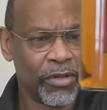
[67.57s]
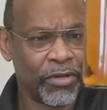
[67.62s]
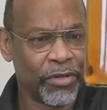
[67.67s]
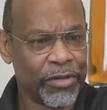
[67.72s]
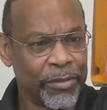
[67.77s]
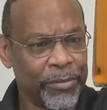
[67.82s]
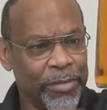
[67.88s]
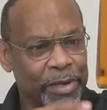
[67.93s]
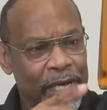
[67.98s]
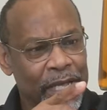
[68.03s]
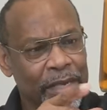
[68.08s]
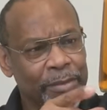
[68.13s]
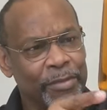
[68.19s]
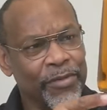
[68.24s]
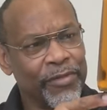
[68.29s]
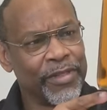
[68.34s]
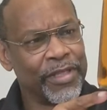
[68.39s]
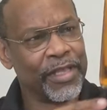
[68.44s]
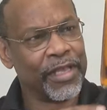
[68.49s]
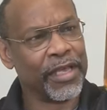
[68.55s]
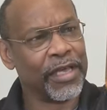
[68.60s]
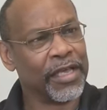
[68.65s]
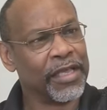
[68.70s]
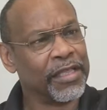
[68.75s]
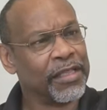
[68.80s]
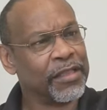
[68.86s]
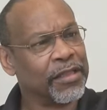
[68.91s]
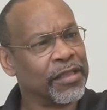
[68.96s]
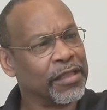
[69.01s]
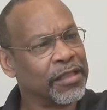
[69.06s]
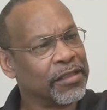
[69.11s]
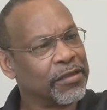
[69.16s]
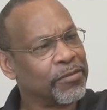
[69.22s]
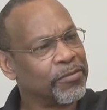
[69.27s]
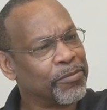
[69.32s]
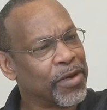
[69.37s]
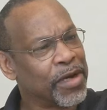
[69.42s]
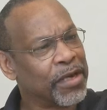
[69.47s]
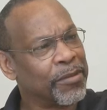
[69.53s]
on the bottom of the uh,
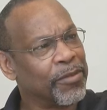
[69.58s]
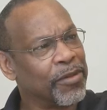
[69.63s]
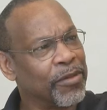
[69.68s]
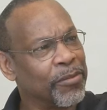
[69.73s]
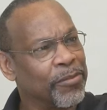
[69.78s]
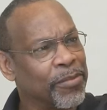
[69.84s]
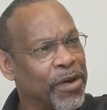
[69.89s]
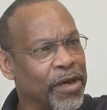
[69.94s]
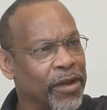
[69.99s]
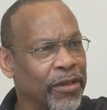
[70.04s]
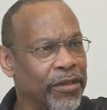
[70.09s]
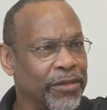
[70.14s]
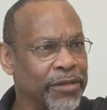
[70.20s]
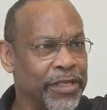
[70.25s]
bottom of the bottle.